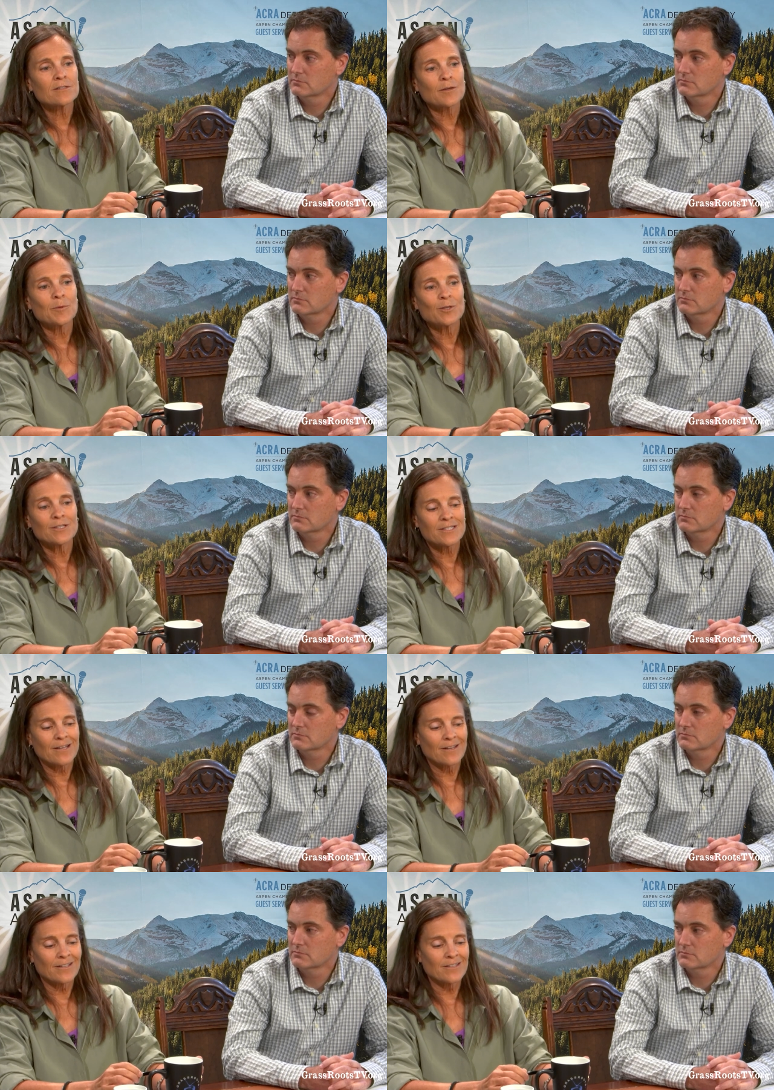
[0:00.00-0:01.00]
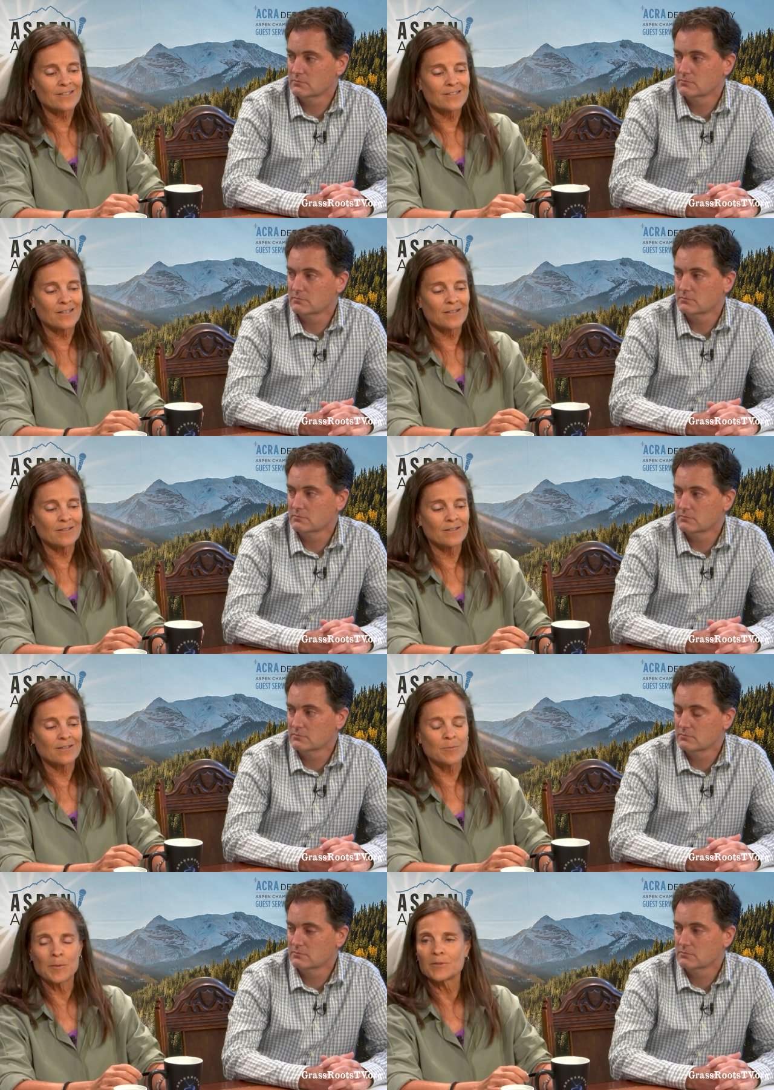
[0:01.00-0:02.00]
Speaker 1: the community is saying is that the
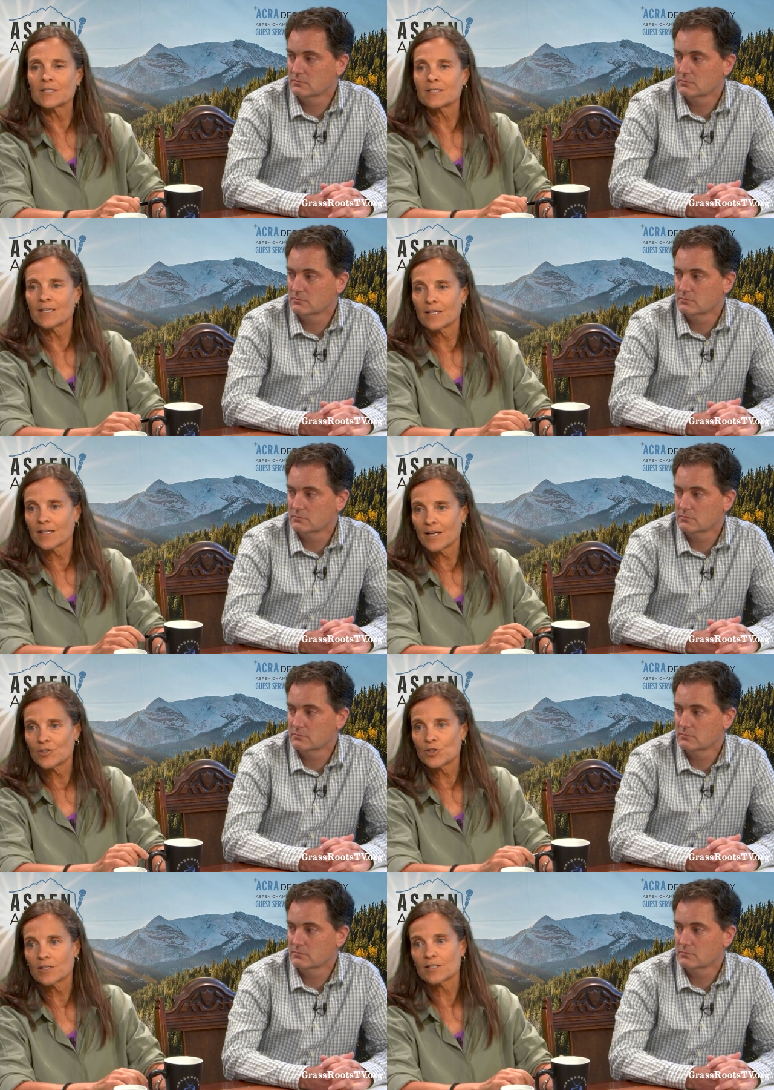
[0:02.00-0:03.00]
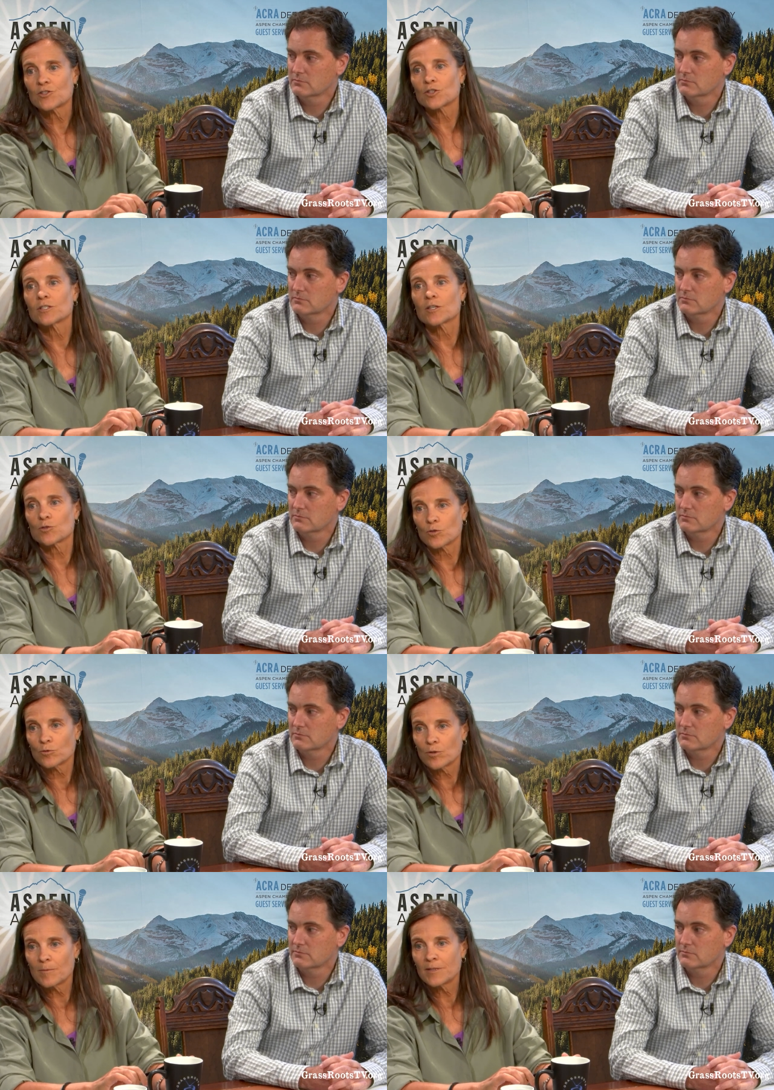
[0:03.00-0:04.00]
people didn't stay engaged, and that's just not true.
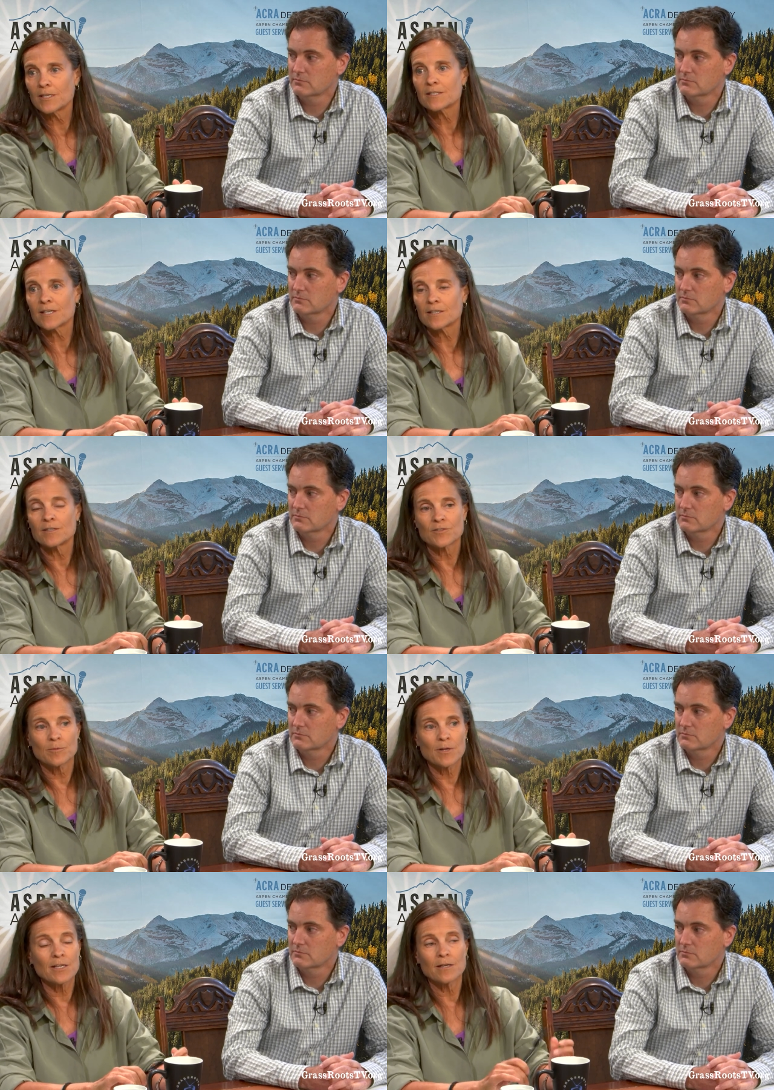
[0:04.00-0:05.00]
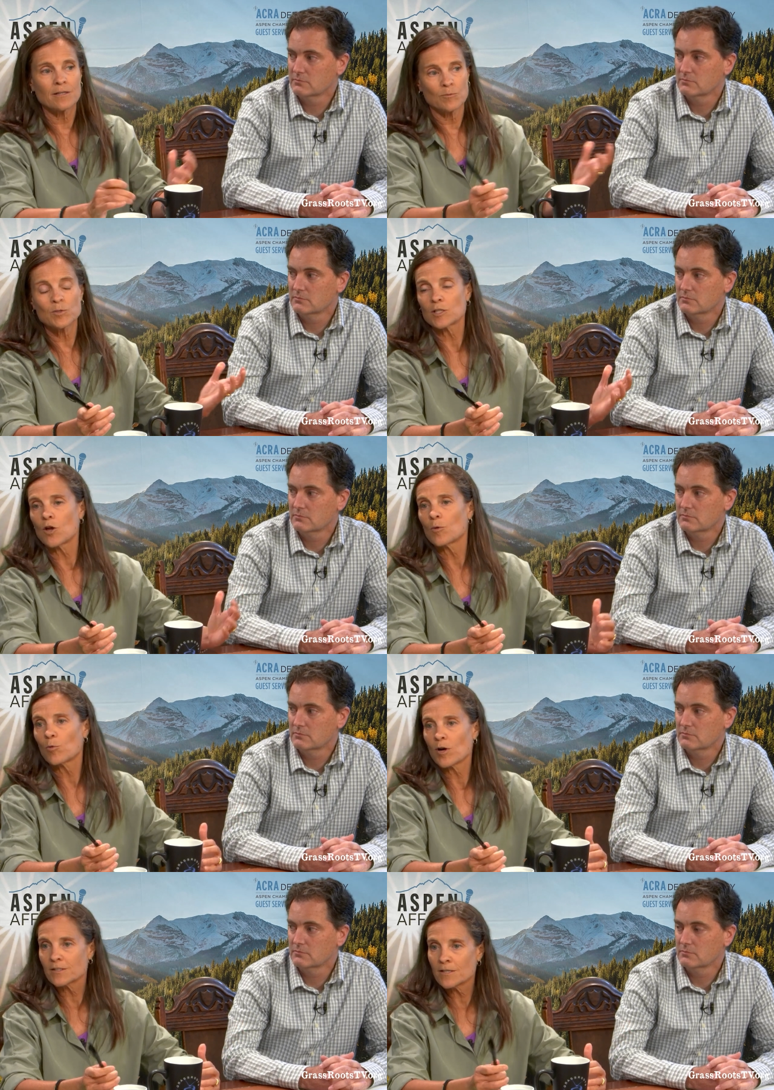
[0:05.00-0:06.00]
I mean, the executive committee, it was a long
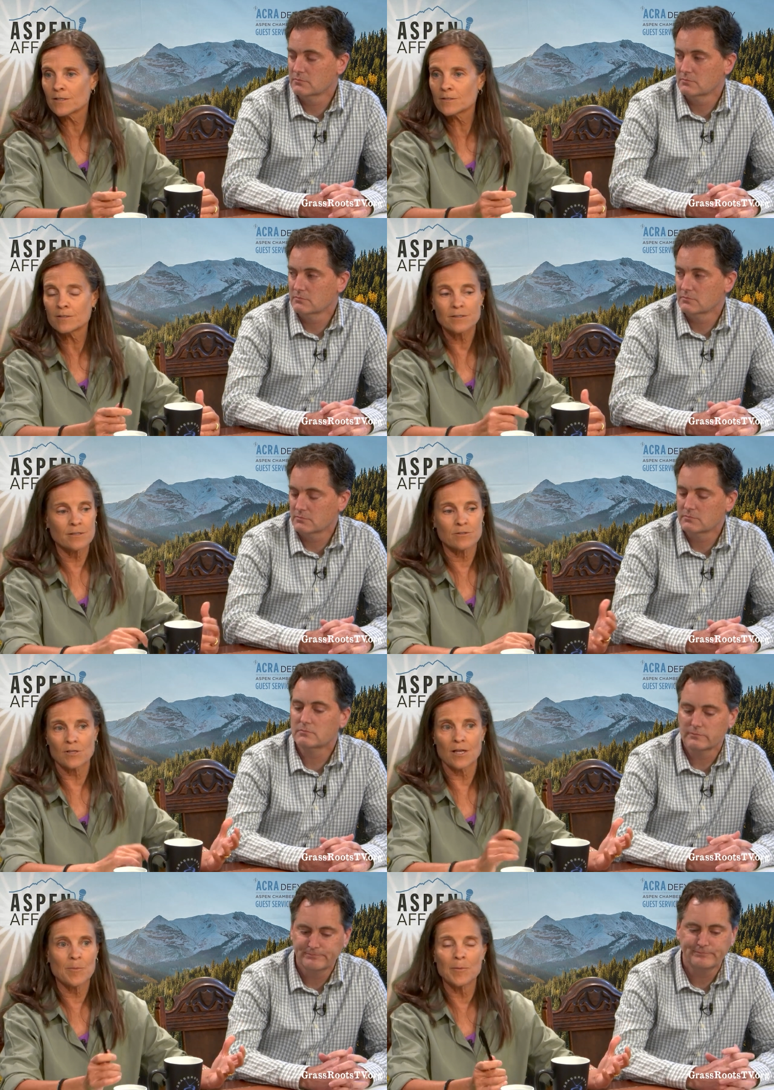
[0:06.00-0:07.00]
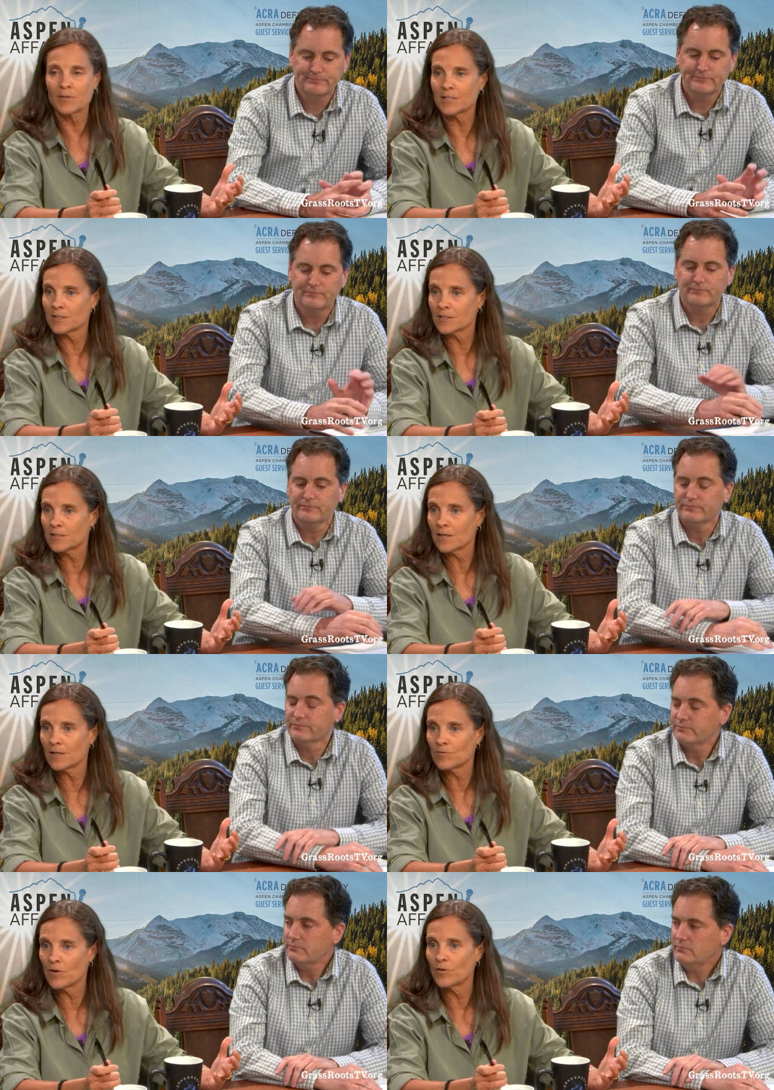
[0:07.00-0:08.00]
process. There's a lot of people that didn't stay
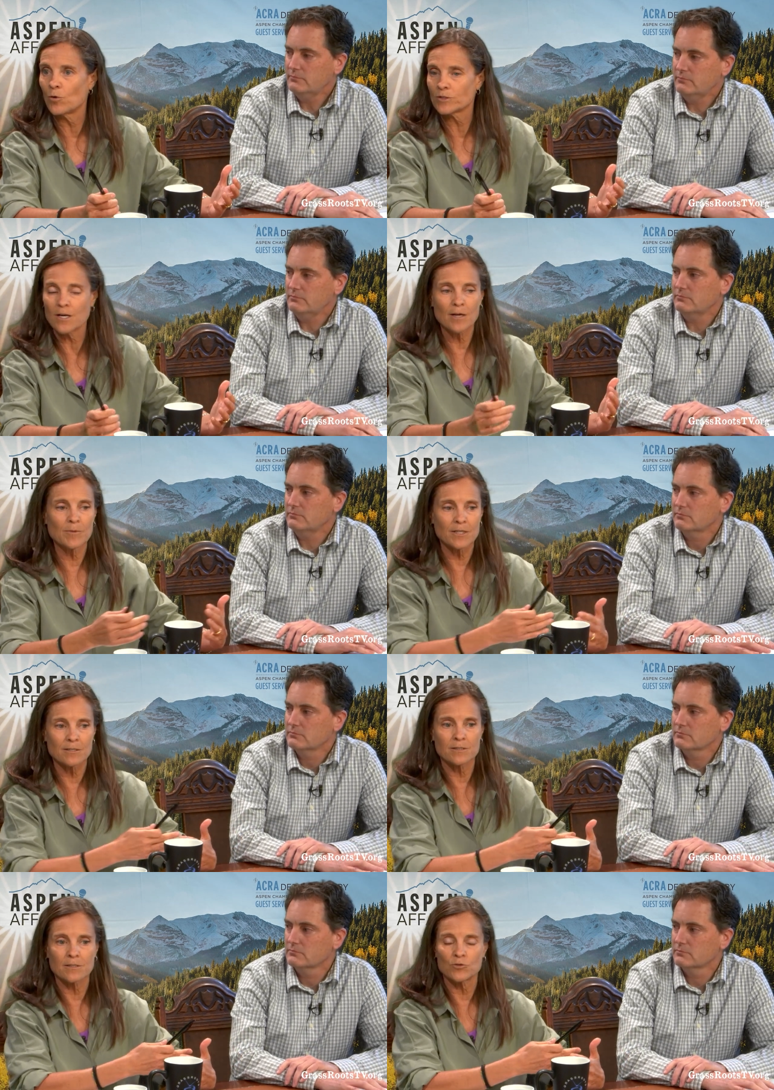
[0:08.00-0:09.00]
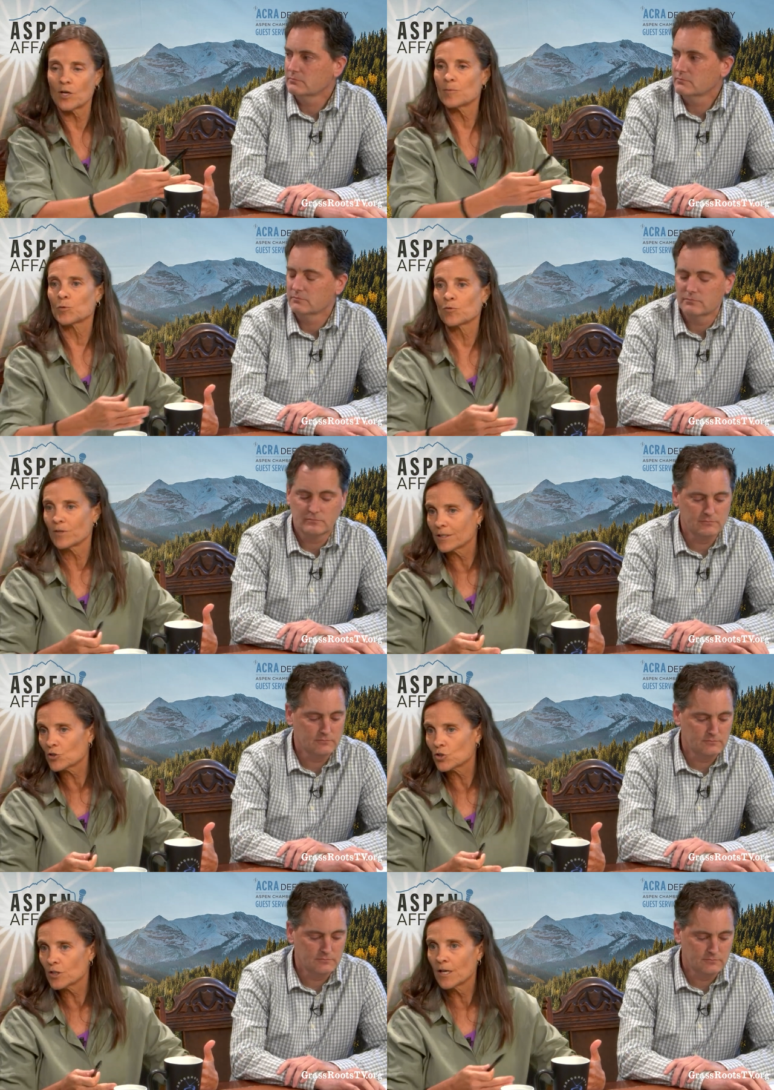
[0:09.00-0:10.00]
involved the whole time because their jobs were finished